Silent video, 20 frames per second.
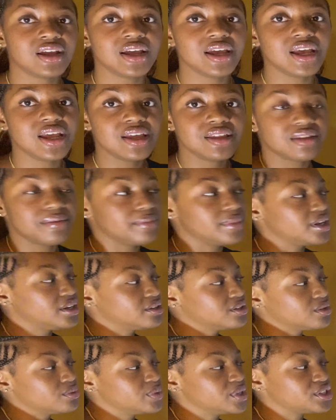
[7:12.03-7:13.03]
In the
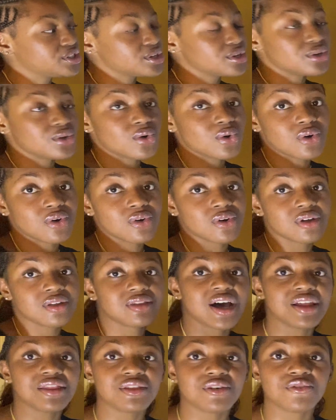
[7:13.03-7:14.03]
middle, we should know
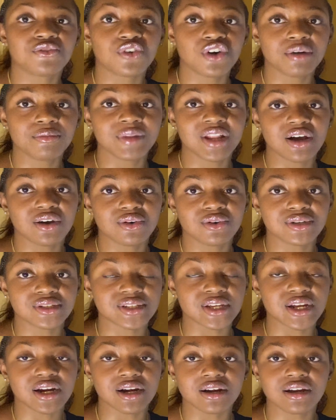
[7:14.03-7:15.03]
that the formula goes
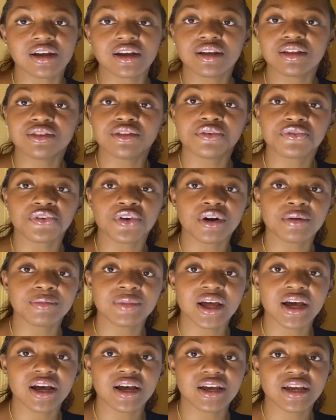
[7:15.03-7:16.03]
there. The
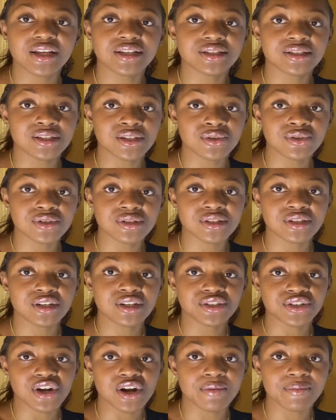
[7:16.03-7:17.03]
formula is used to
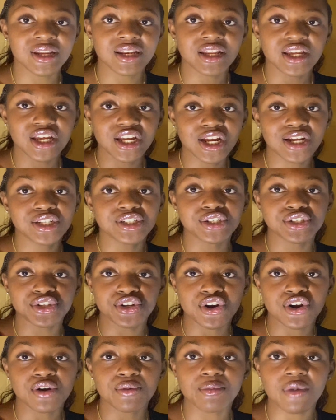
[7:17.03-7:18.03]
determine each
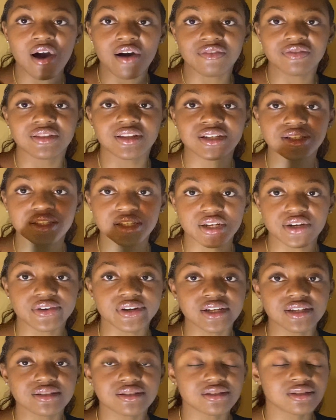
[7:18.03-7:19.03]
term of the
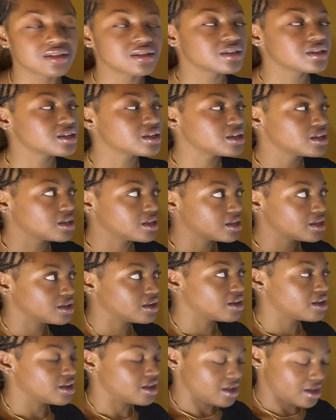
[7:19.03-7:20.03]
series.
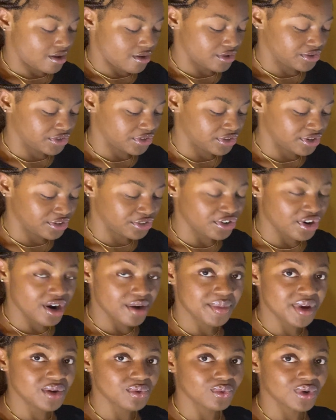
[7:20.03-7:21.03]
To
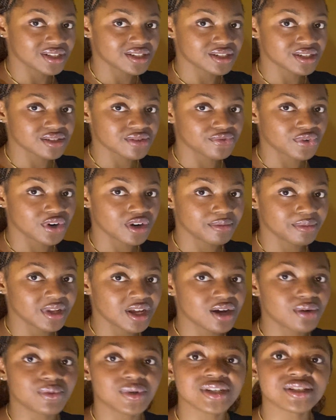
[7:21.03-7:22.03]
determine what is the
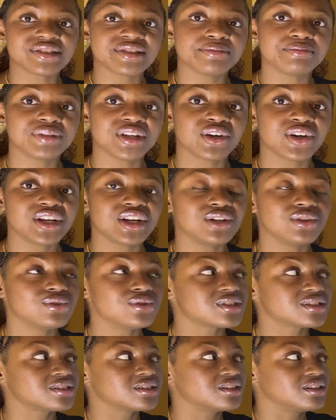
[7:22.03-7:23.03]
formula, we're simply going to
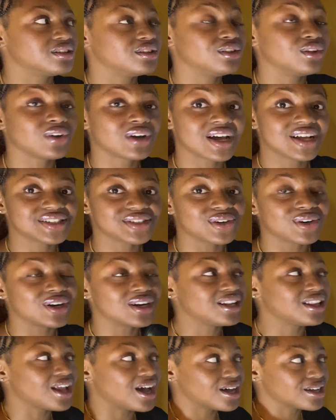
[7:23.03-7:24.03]
look at our
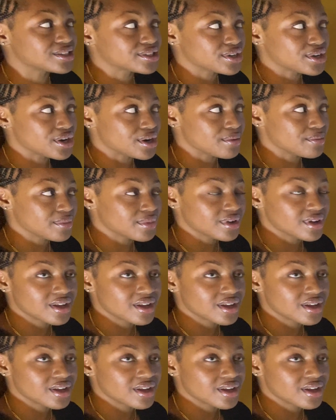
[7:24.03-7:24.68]
last term,